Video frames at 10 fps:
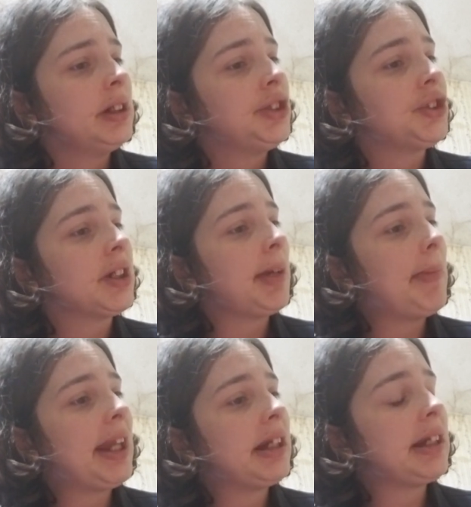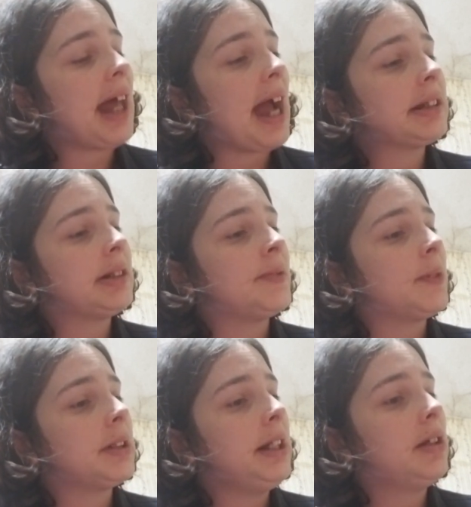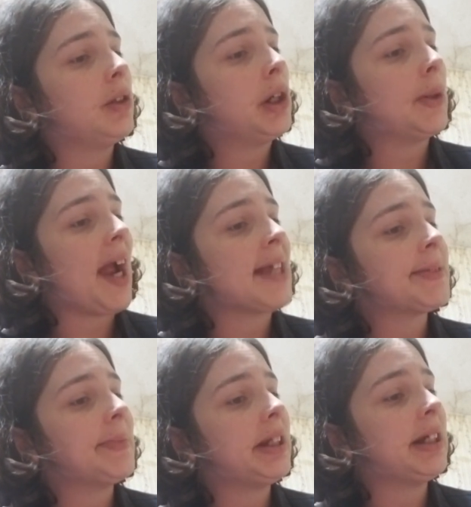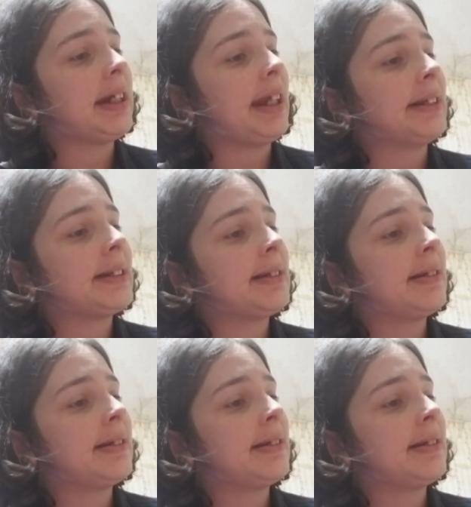She committed an act of legal harassment against